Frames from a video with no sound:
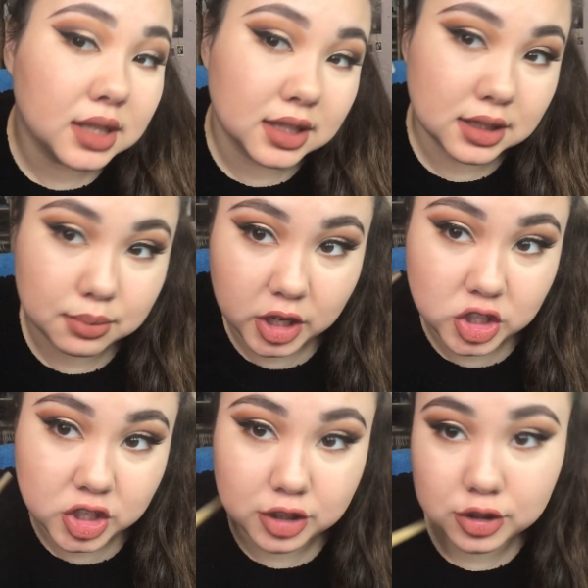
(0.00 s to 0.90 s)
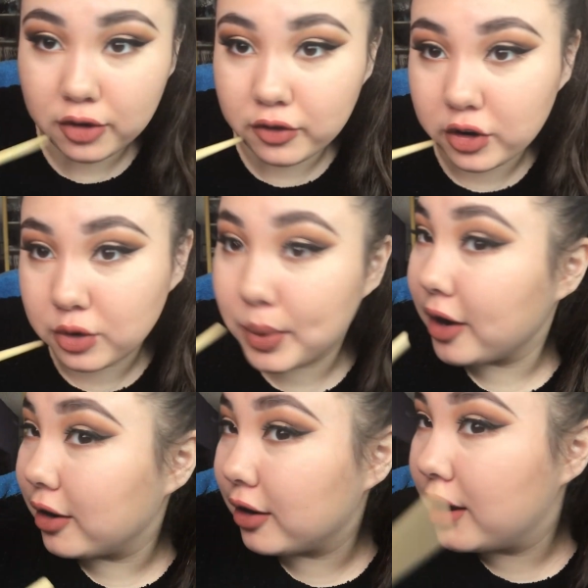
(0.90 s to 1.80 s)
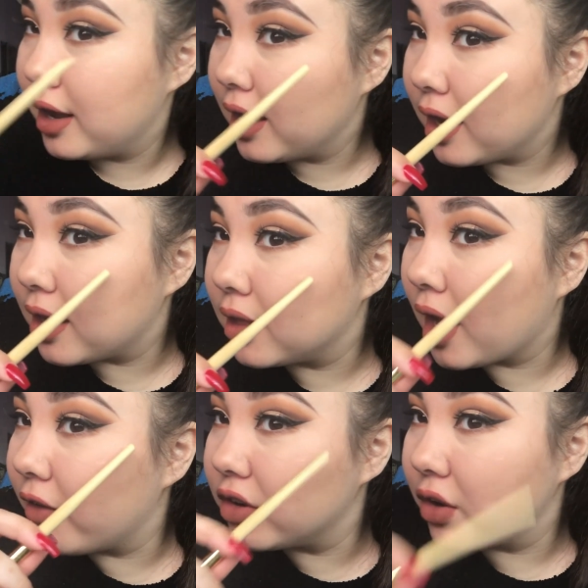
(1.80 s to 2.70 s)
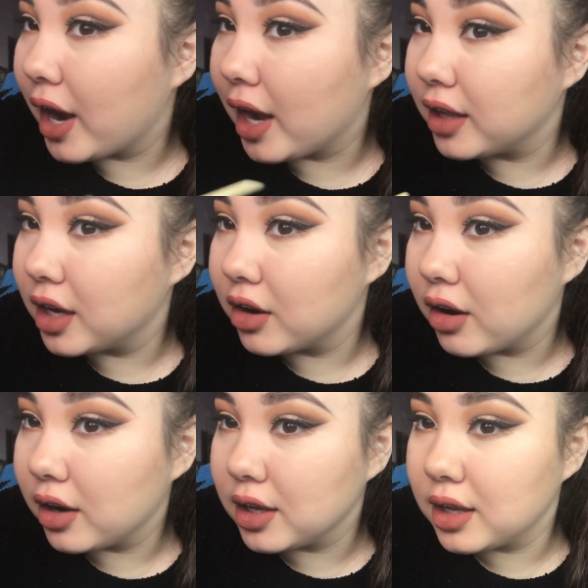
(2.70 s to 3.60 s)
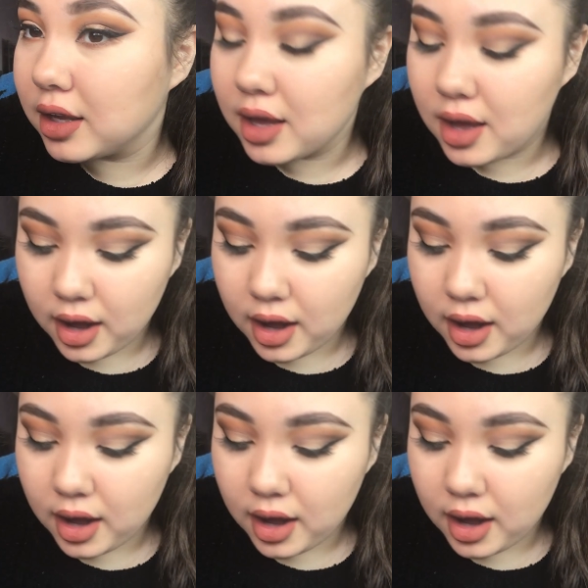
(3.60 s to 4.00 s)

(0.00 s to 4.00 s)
since my cheeks are very bare and they have no highlighter on it,